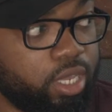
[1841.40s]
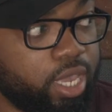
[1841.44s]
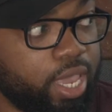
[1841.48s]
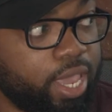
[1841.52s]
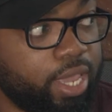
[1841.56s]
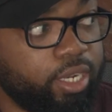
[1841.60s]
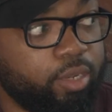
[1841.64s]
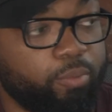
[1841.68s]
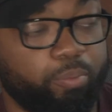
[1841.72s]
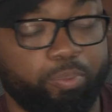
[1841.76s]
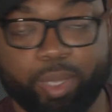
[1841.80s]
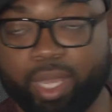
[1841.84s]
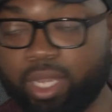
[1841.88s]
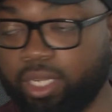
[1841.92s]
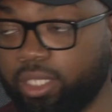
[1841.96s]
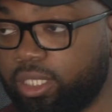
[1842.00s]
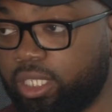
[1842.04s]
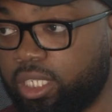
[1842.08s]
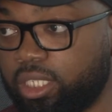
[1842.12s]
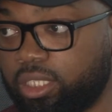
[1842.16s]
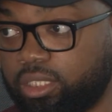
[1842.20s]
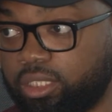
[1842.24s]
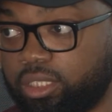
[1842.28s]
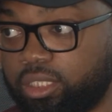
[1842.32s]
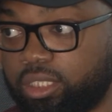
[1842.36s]
and the
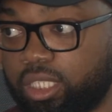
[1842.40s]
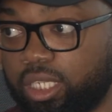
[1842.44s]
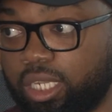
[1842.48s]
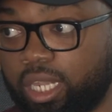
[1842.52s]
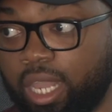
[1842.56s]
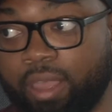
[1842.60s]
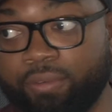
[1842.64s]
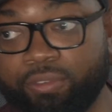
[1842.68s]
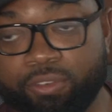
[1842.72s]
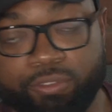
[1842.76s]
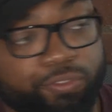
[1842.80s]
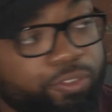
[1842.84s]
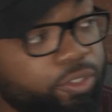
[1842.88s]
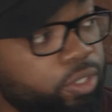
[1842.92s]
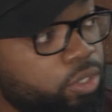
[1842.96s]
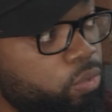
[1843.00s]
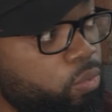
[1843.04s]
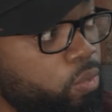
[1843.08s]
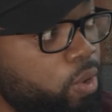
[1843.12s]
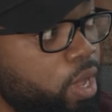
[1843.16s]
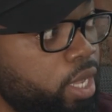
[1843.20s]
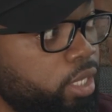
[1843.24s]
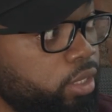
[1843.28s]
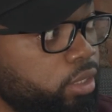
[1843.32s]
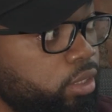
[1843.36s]
Pelicans is 11th in the
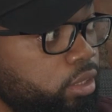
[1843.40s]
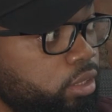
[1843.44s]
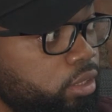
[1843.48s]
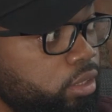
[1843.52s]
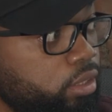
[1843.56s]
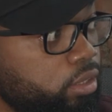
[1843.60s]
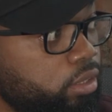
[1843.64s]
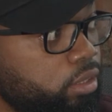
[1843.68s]
West.